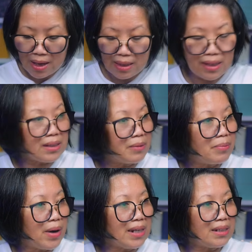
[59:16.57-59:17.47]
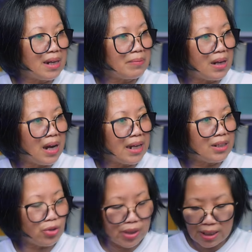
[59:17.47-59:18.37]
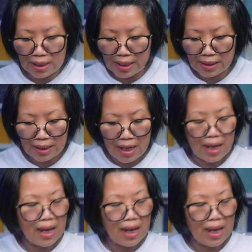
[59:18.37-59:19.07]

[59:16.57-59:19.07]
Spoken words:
There's a brain dump guide trigger list,